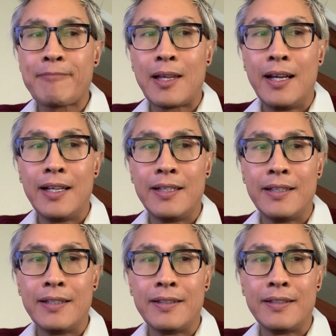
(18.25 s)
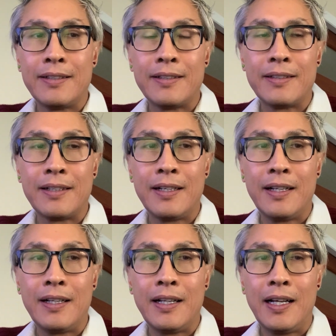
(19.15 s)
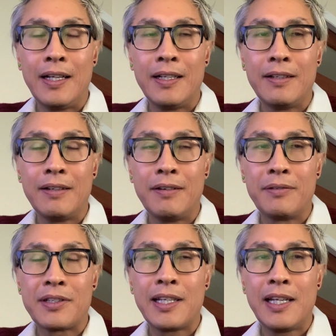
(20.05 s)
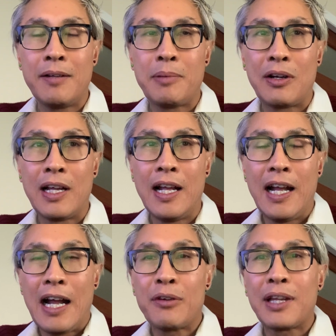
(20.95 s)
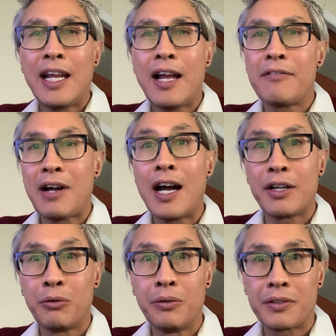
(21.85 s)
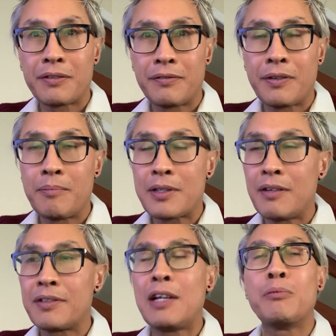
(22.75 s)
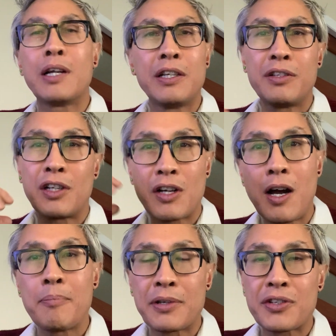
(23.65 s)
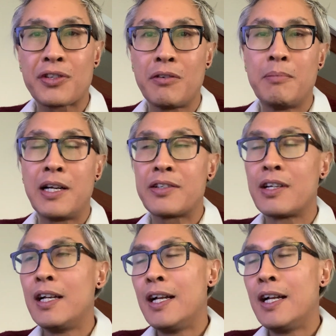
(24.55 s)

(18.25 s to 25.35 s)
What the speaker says: And I was thinking about how they have high goals for themselves. They want to accomplish so much.